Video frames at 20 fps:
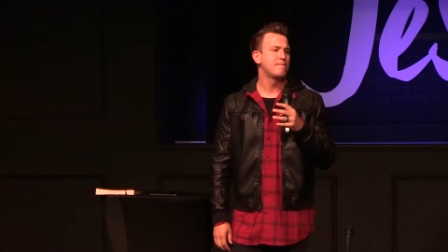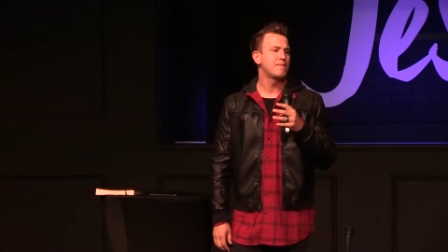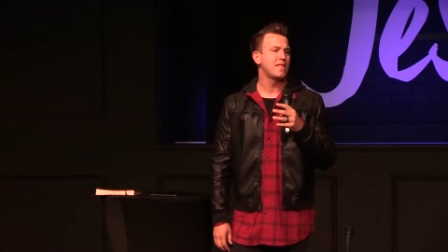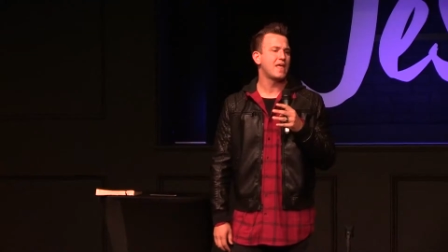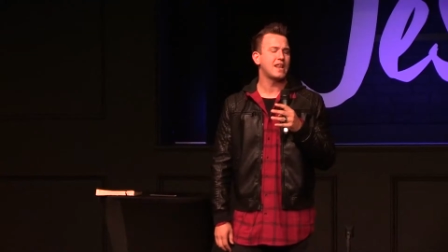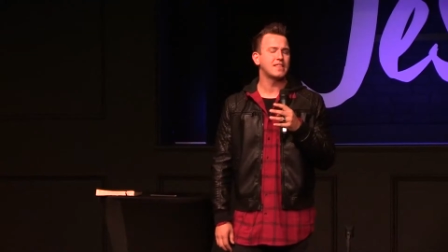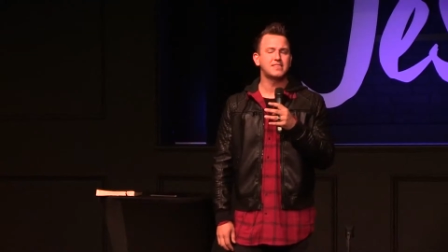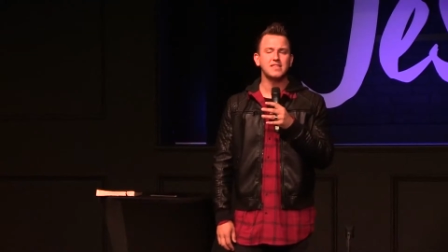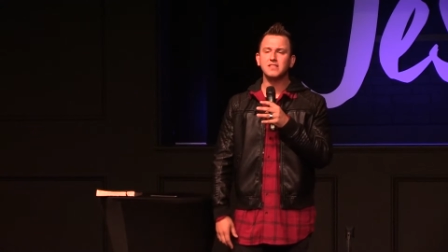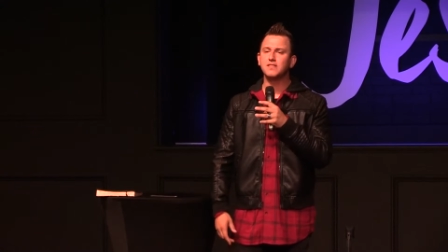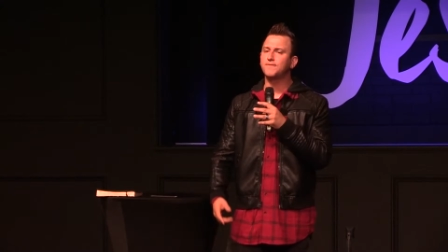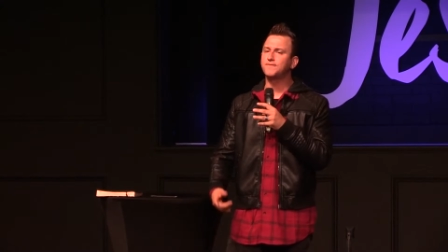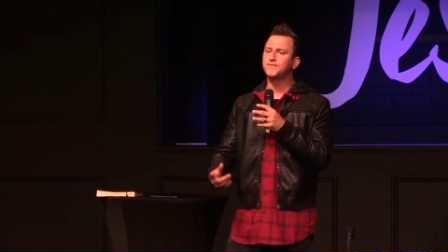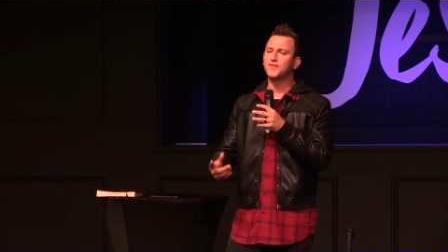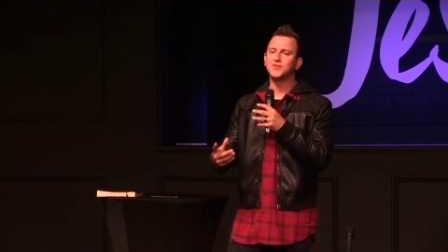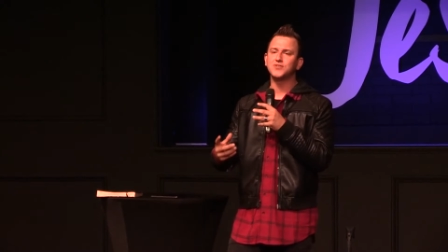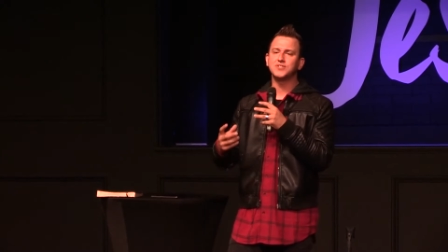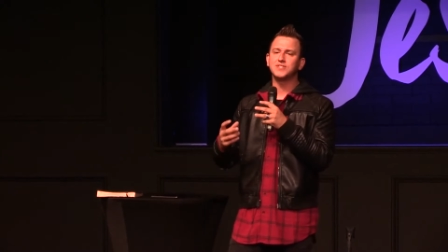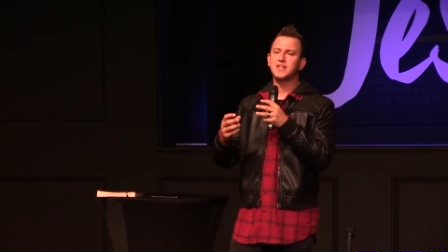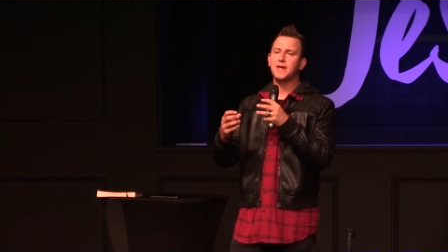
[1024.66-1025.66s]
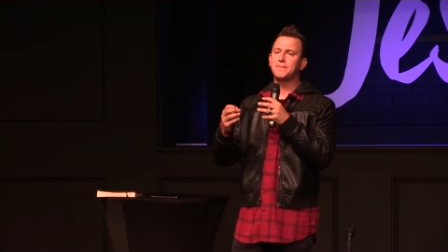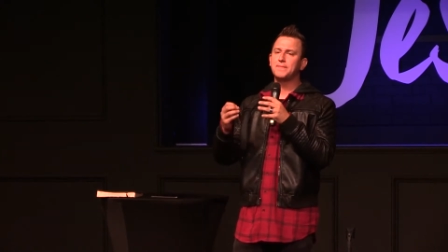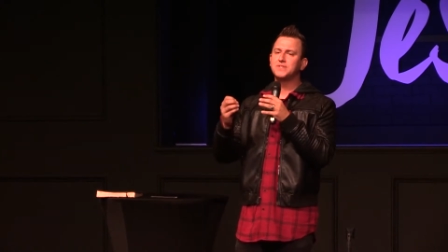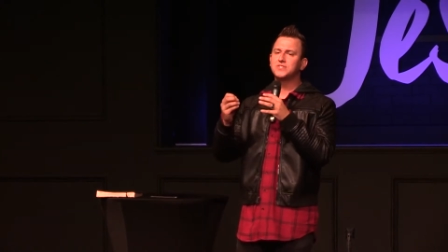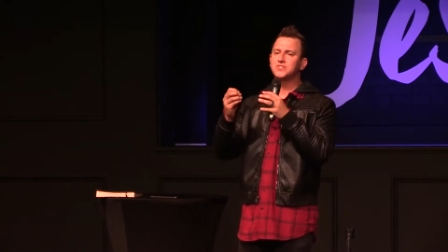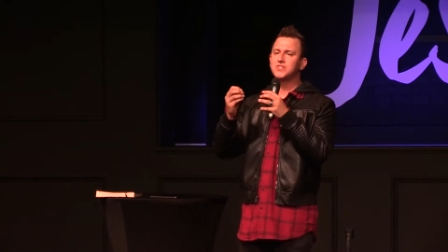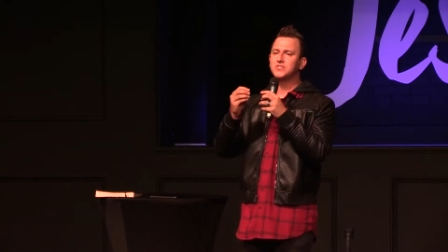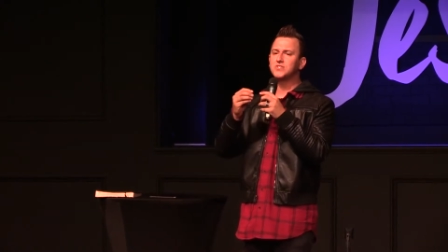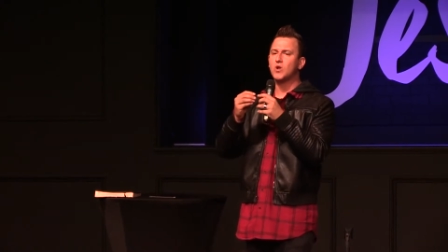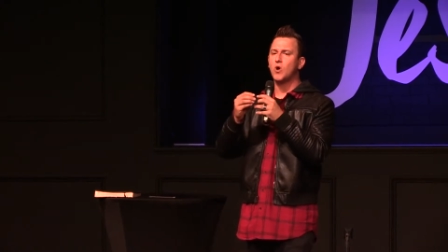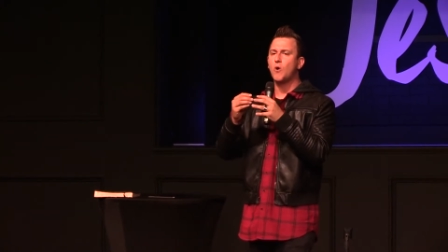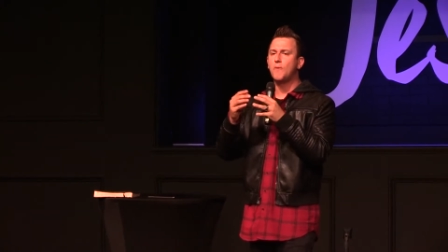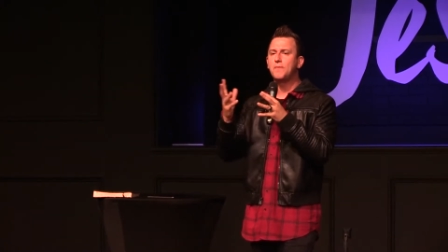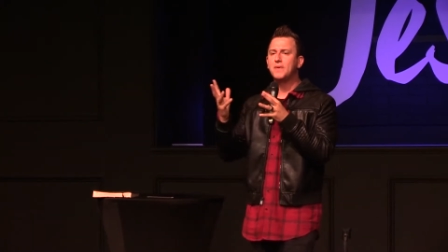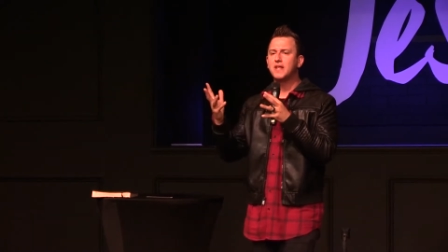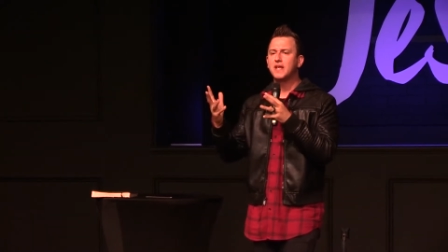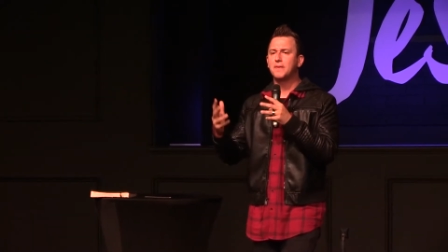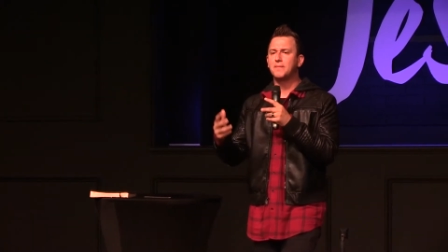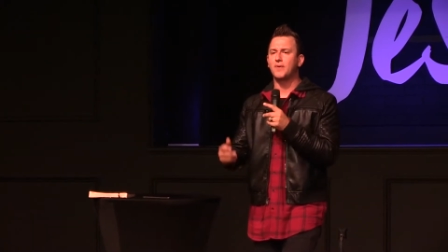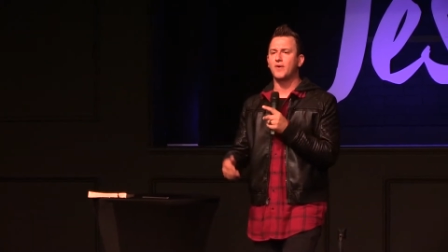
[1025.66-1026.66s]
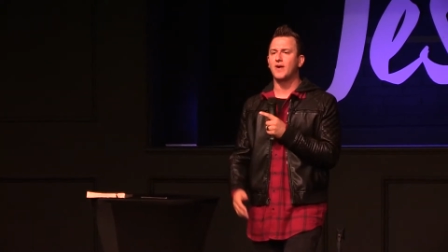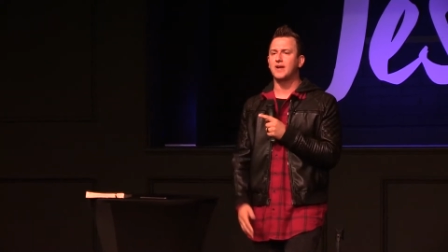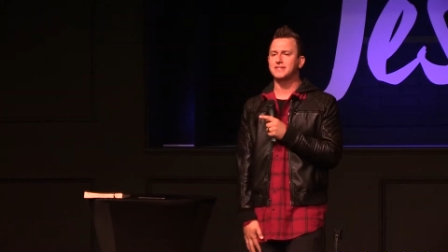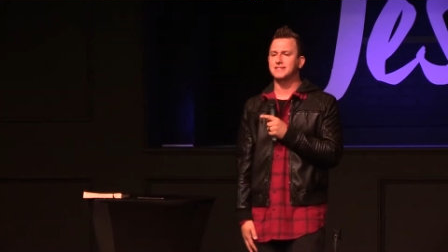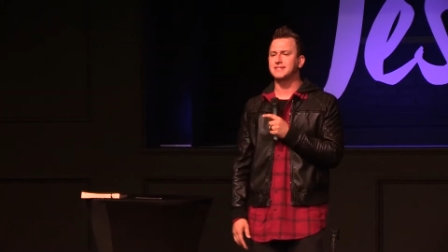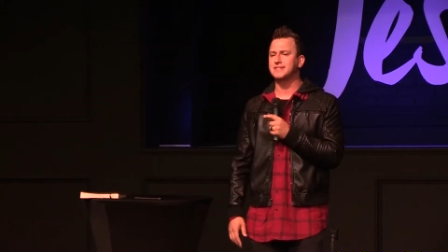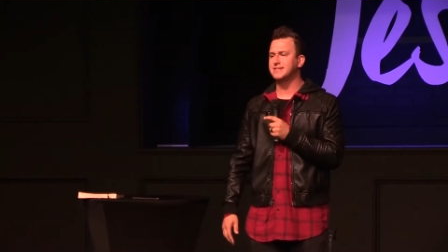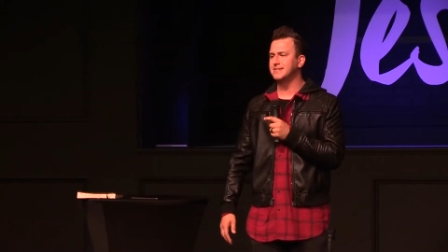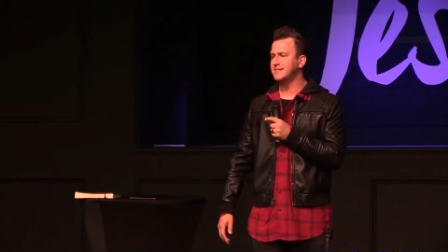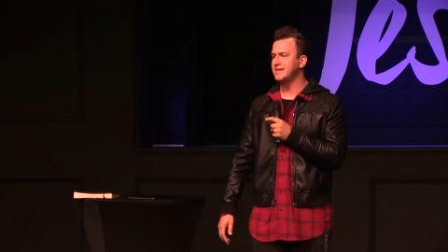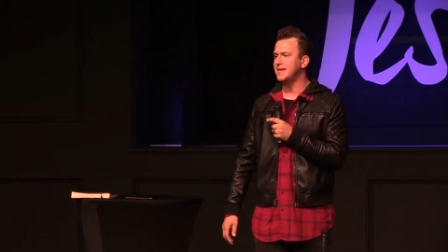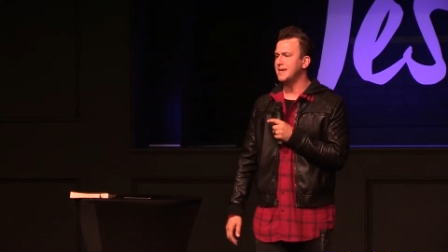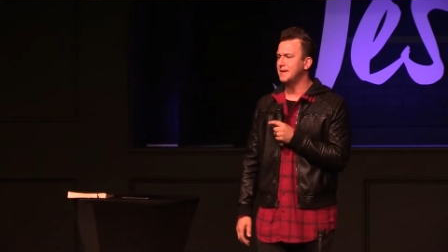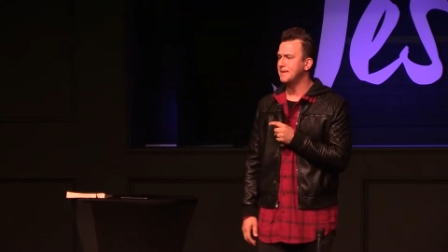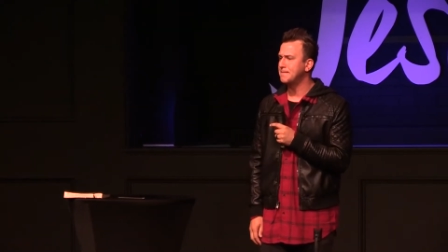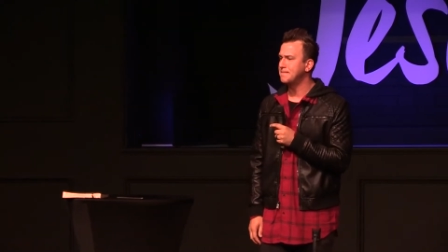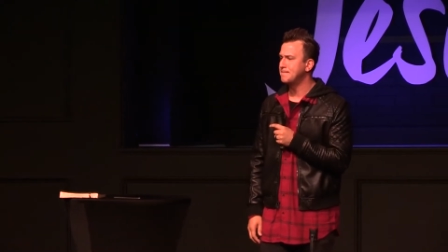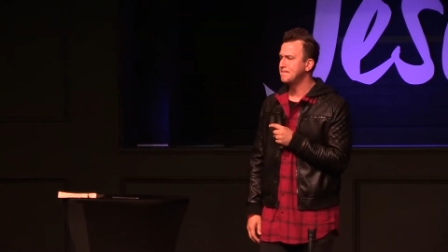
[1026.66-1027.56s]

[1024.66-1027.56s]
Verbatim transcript: And I think the first step is just opening up our eyes to see it.